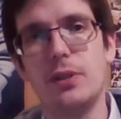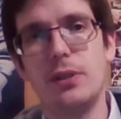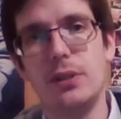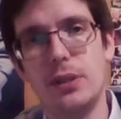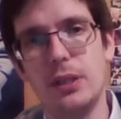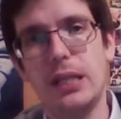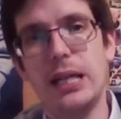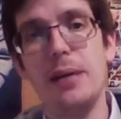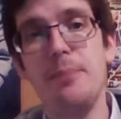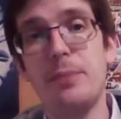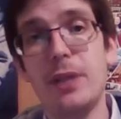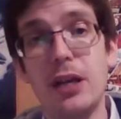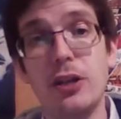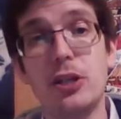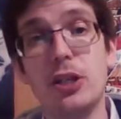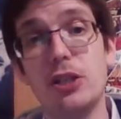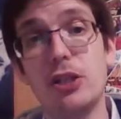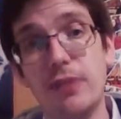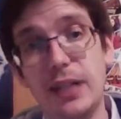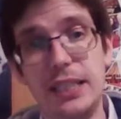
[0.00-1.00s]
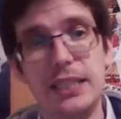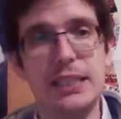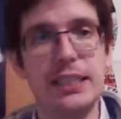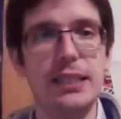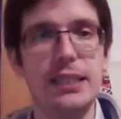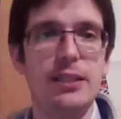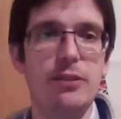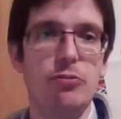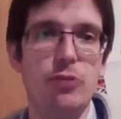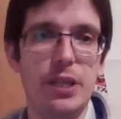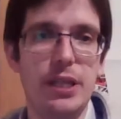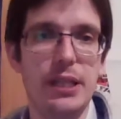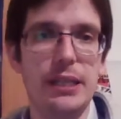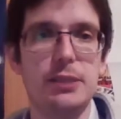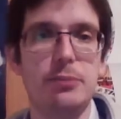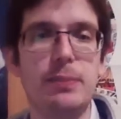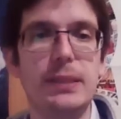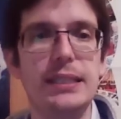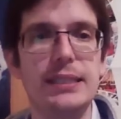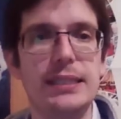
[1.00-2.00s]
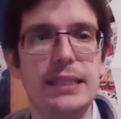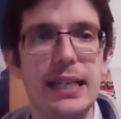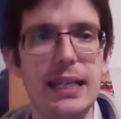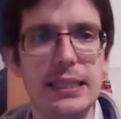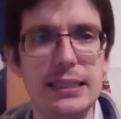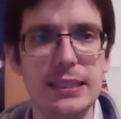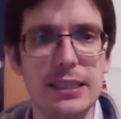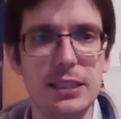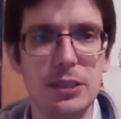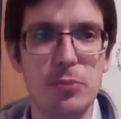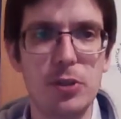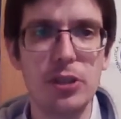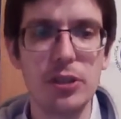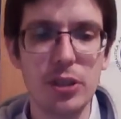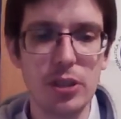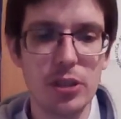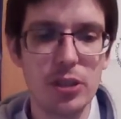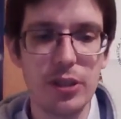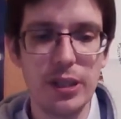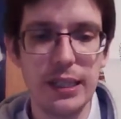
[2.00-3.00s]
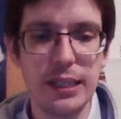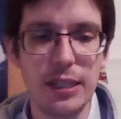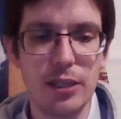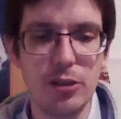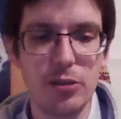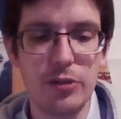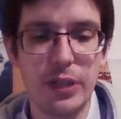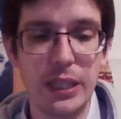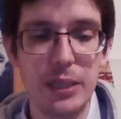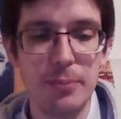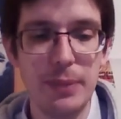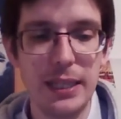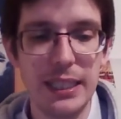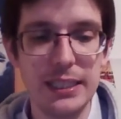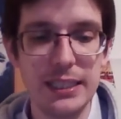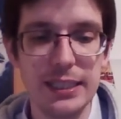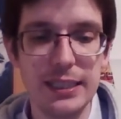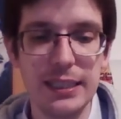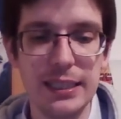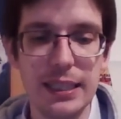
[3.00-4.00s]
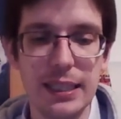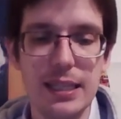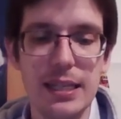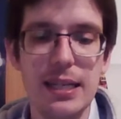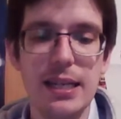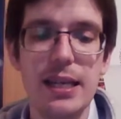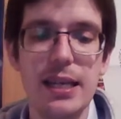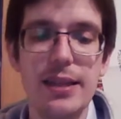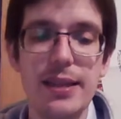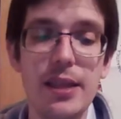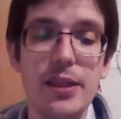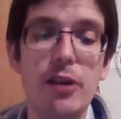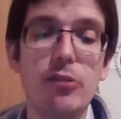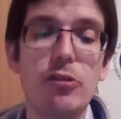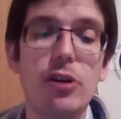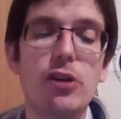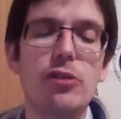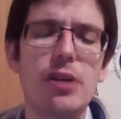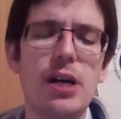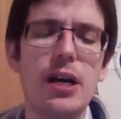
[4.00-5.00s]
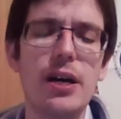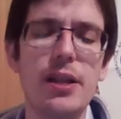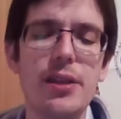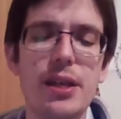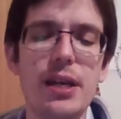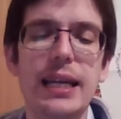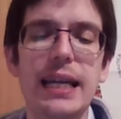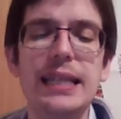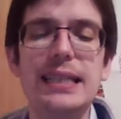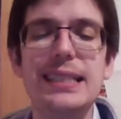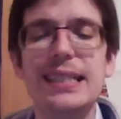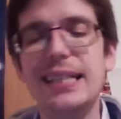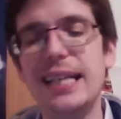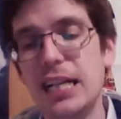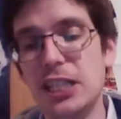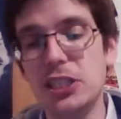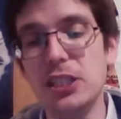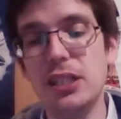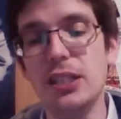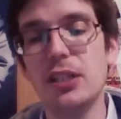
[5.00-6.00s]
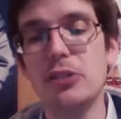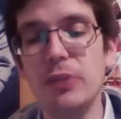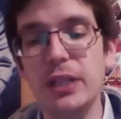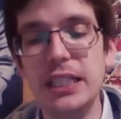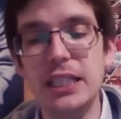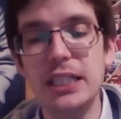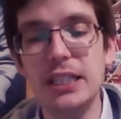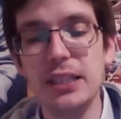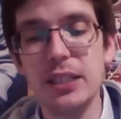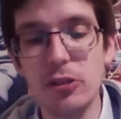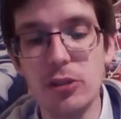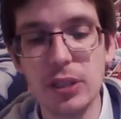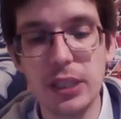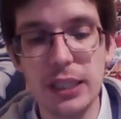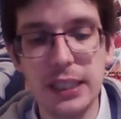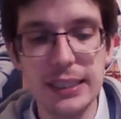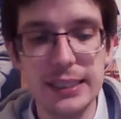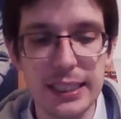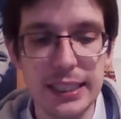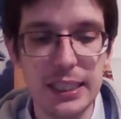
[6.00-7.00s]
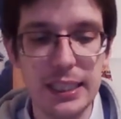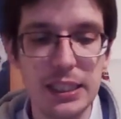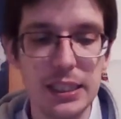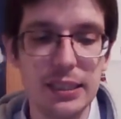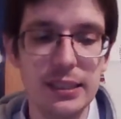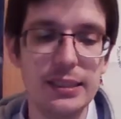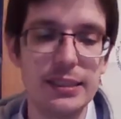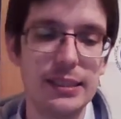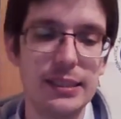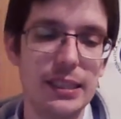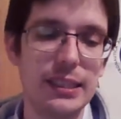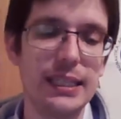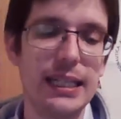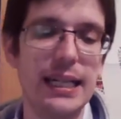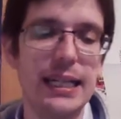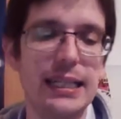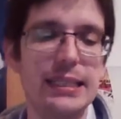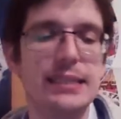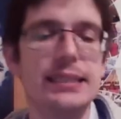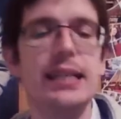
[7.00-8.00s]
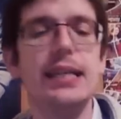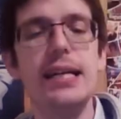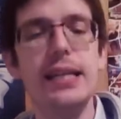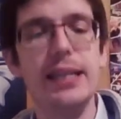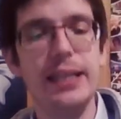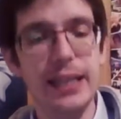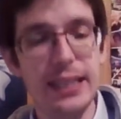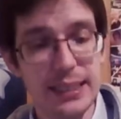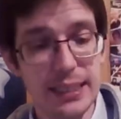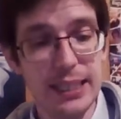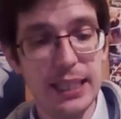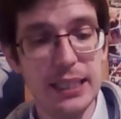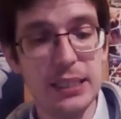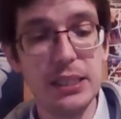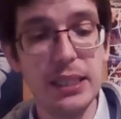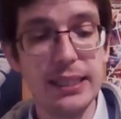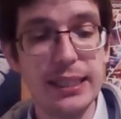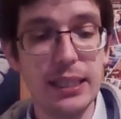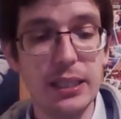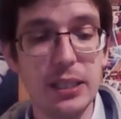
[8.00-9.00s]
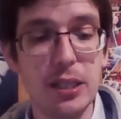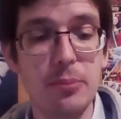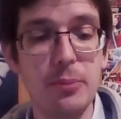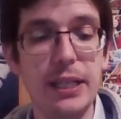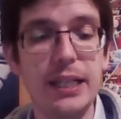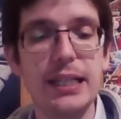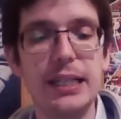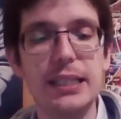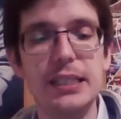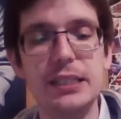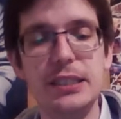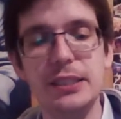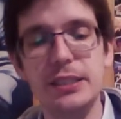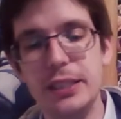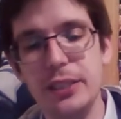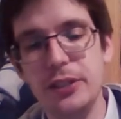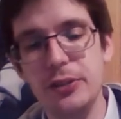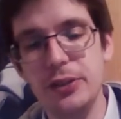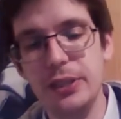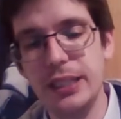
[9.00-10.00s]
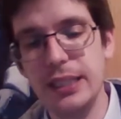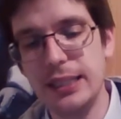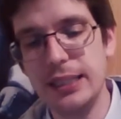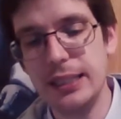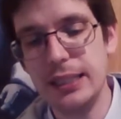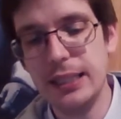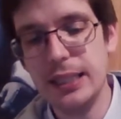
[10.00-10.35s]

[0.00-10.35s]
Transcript: Cape Town Convention with its Space Assets Protocol that I already mentioned. Then there are other international and regional organizations, such as the International Telecommunications Union,